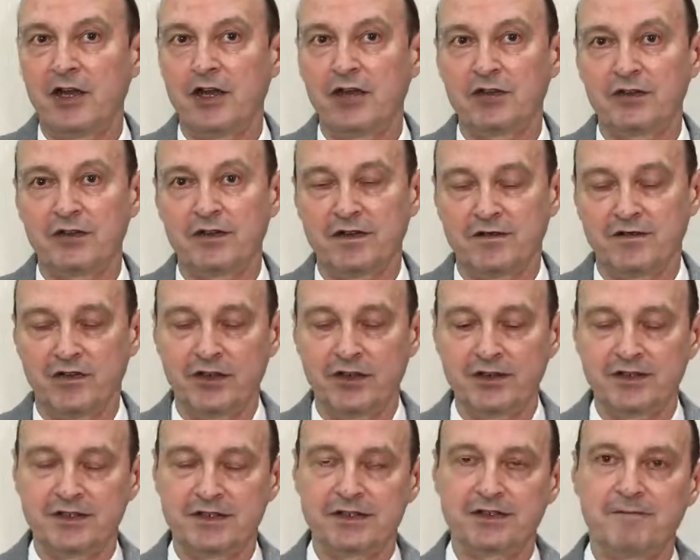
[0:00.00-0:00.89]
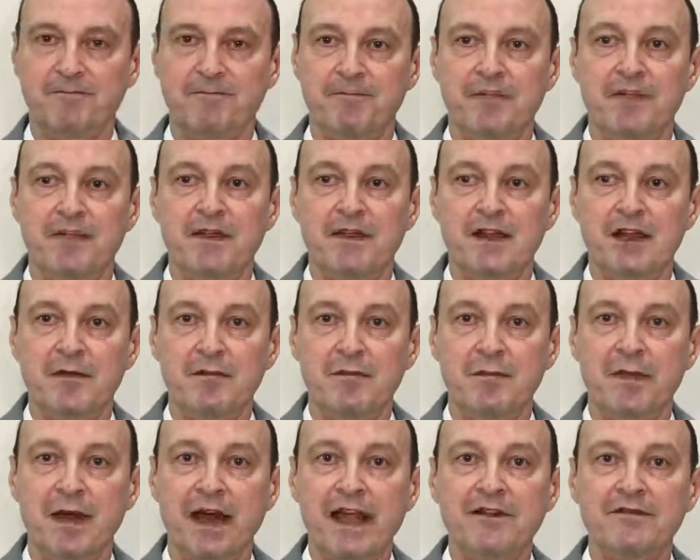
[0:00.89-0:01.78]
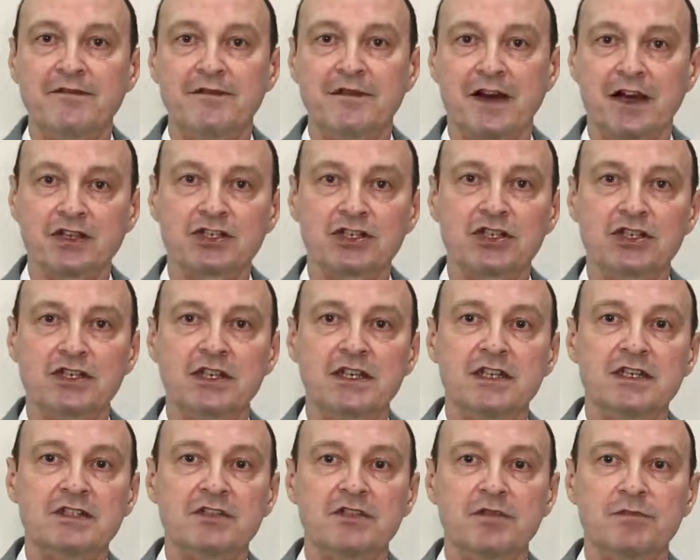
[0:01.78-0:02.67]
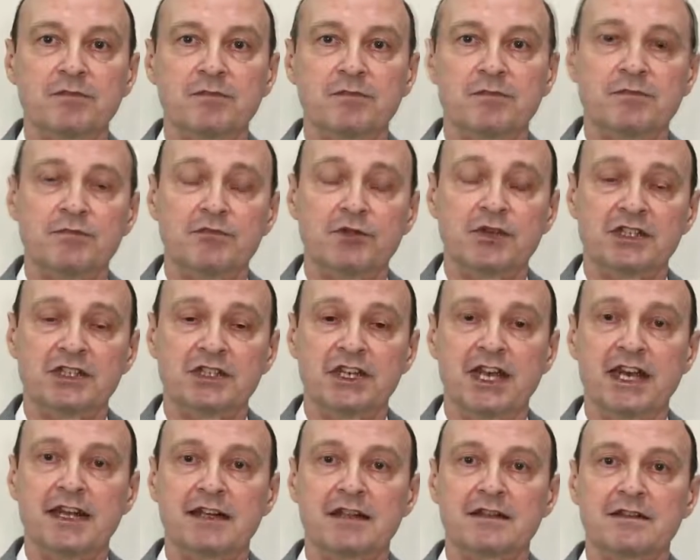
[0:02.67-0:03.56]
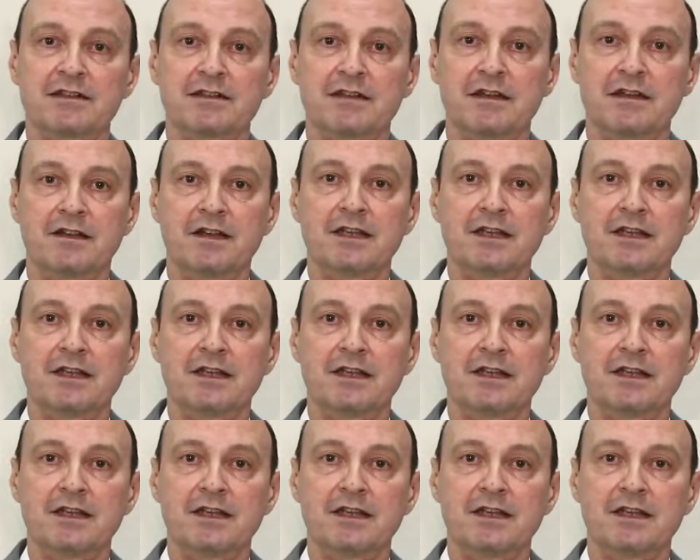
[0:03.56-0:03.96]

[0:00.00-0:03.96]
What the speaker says: to the front. The main function is to protect the